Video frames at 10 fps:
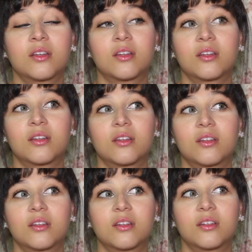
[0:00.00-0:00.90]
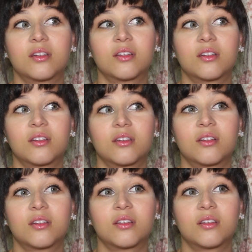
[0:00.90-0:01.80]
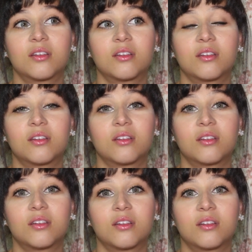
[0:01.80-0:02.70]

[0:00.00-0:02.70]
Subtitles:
Nothing is said.